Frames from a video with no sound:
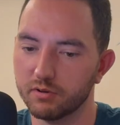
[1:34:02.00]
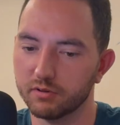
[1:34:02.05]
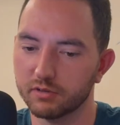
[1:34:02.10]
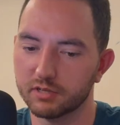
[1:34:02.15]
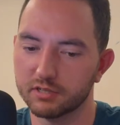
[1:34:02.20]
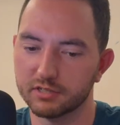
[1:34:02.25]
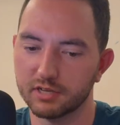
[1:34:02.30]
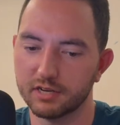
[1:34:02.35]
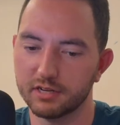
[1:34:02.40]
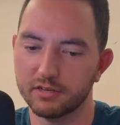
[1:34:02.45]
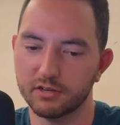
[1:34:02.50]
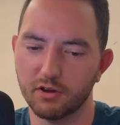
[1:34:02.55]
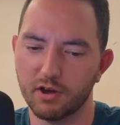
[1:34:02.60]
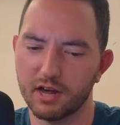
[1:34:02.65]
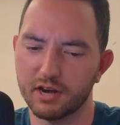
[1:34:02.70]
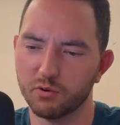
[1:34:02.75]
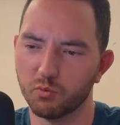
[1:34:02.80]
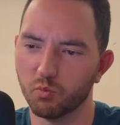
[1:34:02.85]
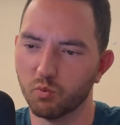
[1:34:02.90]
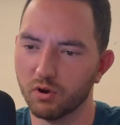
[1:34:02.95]
because I didn't know how to
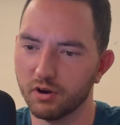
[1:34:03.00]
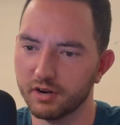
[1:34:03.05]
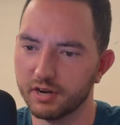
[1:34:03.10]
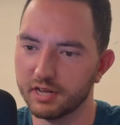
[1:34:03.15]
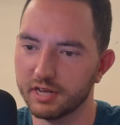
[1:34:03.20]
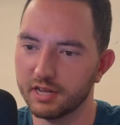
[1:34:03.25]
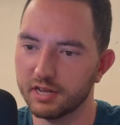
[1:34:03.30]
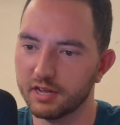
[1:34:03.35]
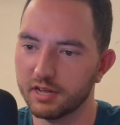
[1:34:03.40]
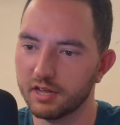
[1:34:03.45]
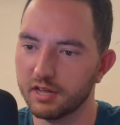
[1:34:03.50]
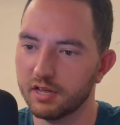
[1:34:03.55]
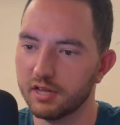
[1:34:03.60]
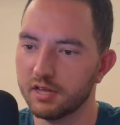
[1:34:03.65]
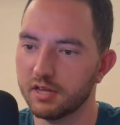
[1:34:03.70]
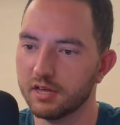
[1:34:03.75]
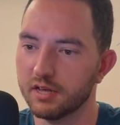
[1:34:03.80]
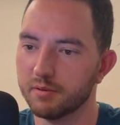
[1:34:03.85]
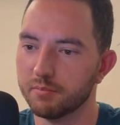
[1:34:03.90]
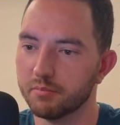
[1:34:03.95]
word it.
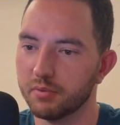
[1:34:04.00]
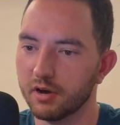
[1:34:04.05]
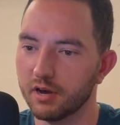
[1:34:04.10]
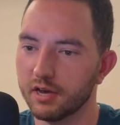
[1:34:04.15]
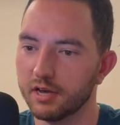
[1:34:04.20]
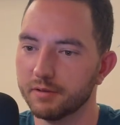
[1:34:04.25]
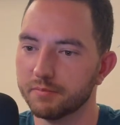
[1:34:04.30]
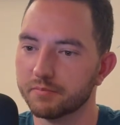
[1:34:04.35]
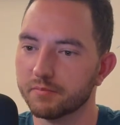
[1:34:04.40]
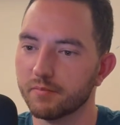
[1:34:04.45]
But